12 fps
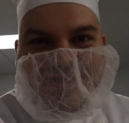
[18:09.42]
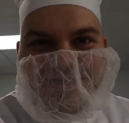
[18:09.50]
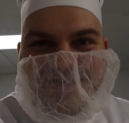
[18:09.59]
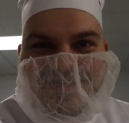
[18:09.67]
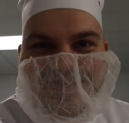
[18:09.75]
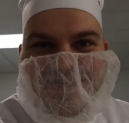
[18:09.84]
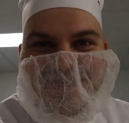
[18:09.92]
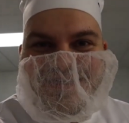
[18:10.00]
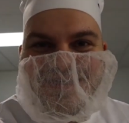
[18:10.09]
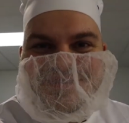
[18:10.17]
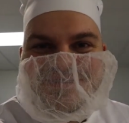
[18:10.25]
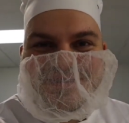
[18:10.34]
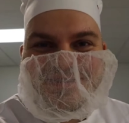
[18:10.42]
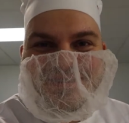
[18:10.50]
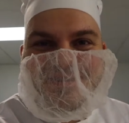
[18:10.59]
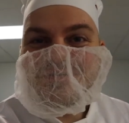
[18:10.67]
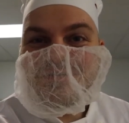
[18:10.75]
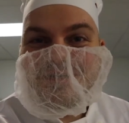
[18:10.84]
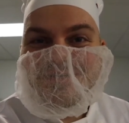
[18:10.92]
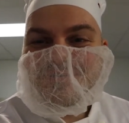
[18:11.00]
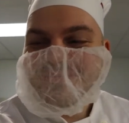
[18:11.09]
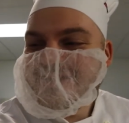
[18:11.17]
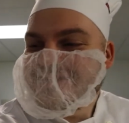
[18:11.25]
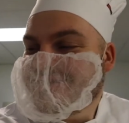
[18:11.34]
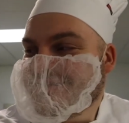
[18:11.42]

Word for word: the can't share the secret recipe,